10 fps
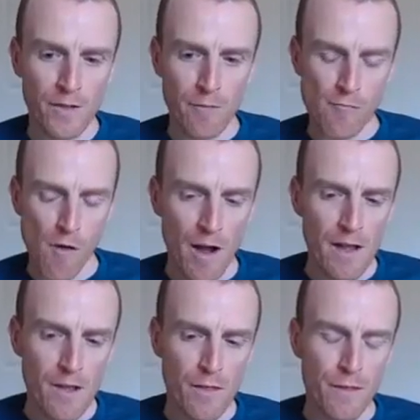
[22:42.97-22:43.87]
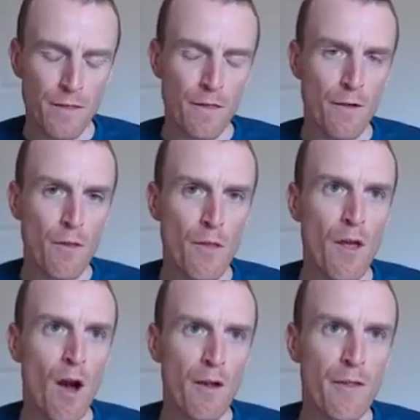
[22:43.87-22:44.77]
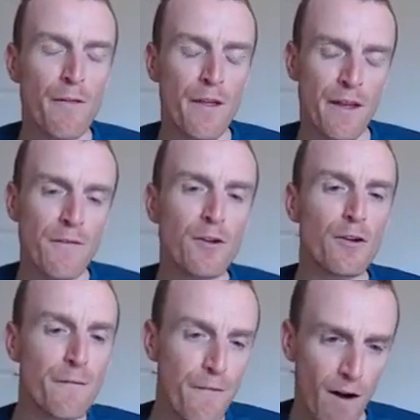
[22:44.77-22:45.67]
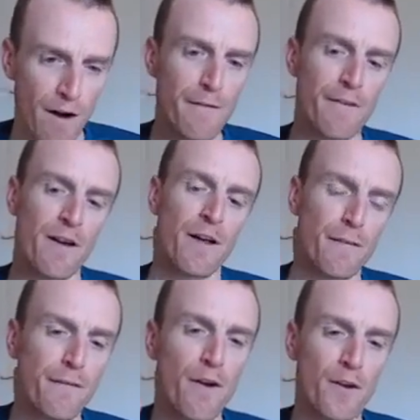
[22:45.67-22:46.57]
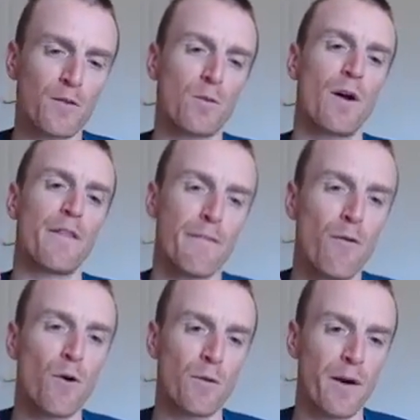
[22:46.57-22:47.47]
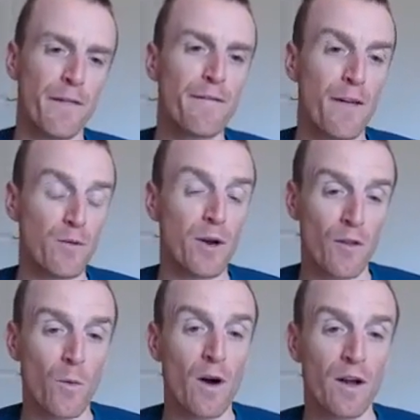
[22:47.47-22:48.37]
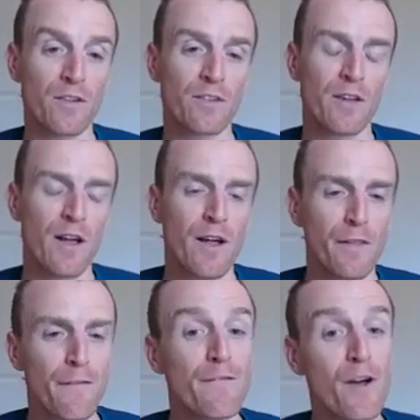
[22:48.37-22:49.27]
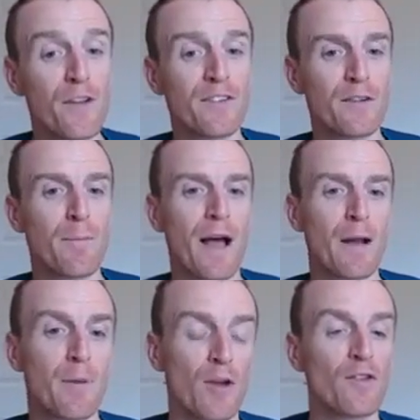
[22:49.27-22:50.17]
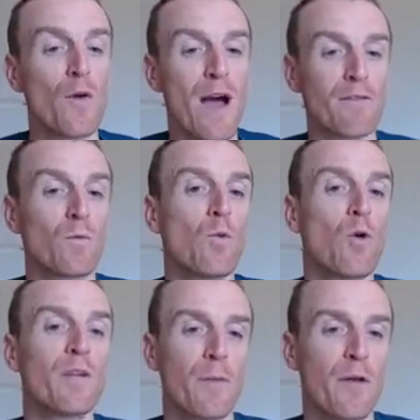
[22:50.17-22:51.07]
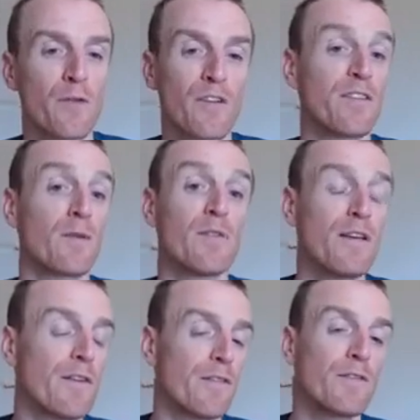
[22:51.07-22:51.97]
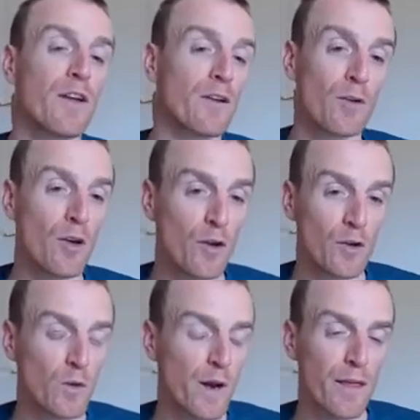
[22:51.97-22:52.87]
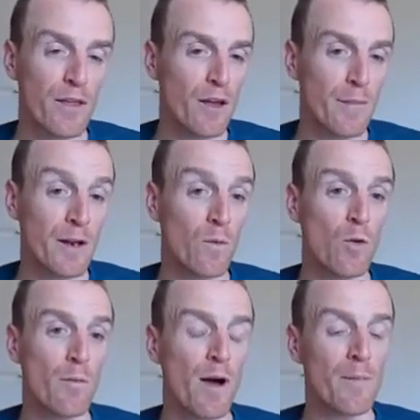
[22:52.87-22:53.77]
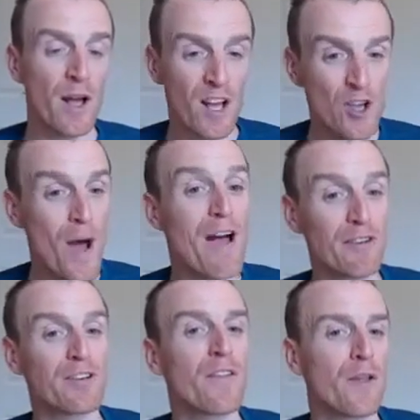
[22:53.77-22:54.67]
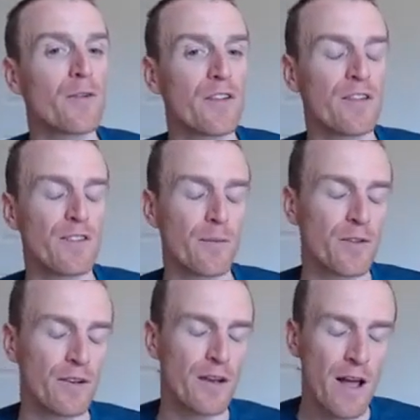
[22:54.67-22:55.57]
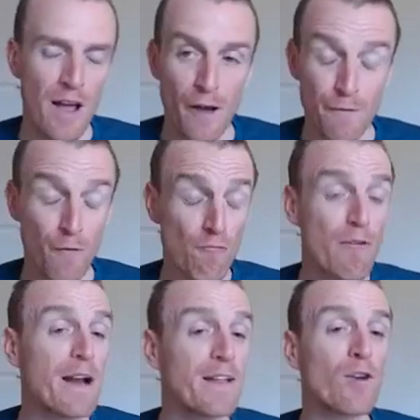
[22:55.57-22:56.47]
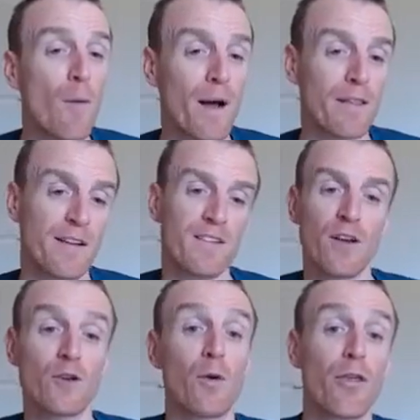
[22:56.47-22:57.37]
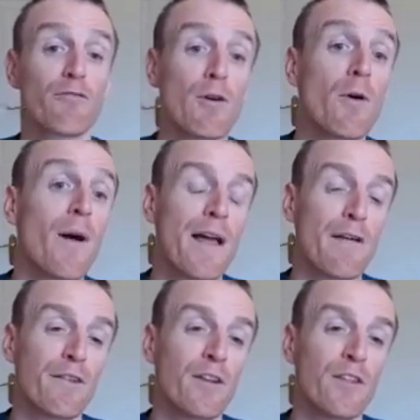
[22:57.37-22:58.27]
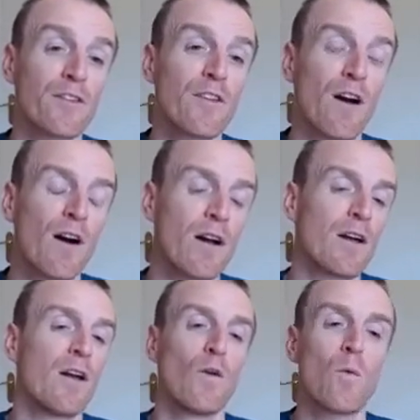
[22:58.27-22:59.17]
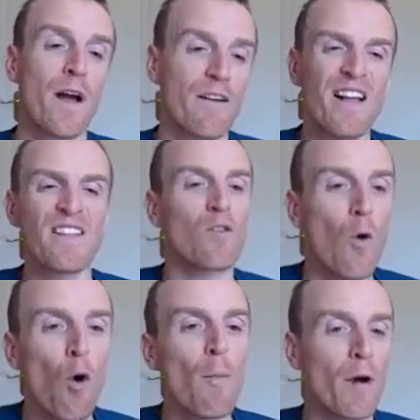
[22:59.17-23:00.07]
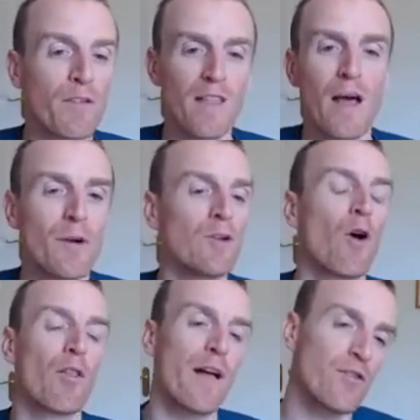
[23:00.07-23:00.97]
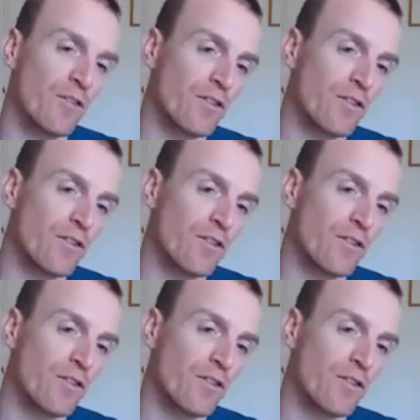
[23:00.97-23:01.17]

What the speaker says: doing them right, if you do 5, the first one, the fourth one, and the fifth one are the worst. The first is bad because you haven't warmed up those systems. Even if you've done a good 20-30 minute warm up, you haven't done those systems. And for really top athletes, I do a throwaway effort at the start where it's almost there but not there,